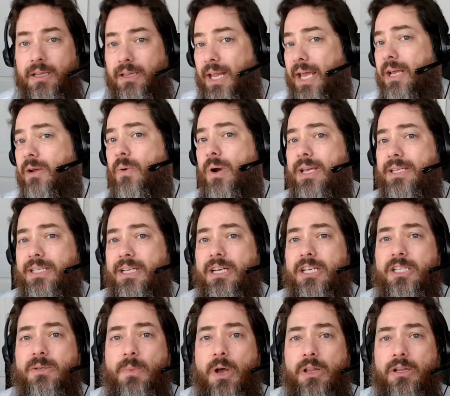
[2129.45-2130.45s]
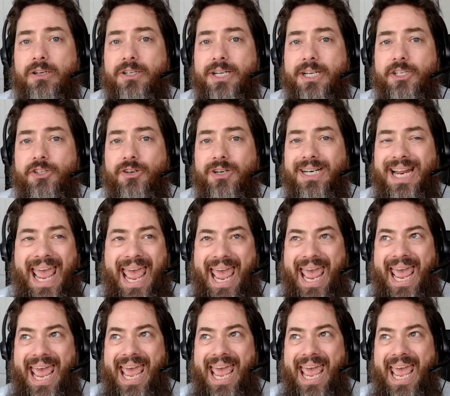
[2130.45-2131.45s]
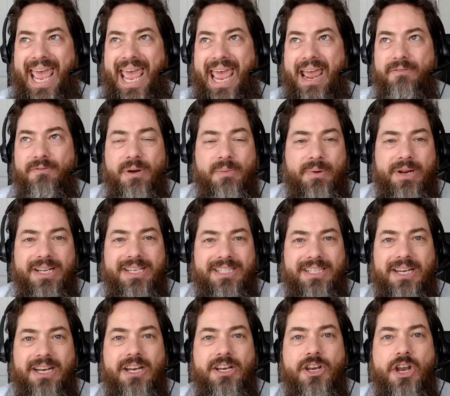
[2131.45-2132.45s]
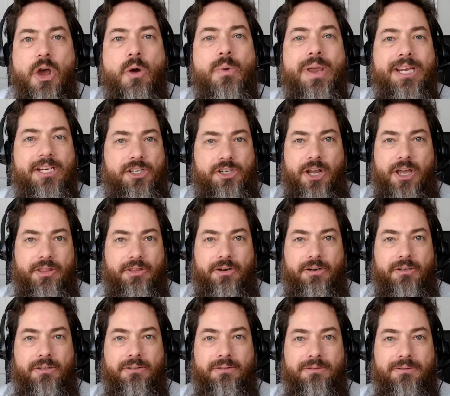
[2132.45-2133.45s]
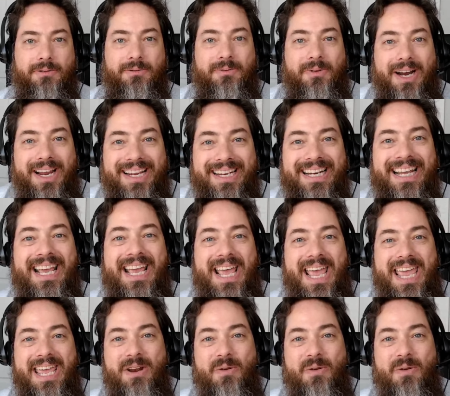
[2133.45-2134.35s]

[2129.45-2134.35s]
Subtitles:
Likewise, in a smaller district, everybody's going to know each other, right? Mm-hmm.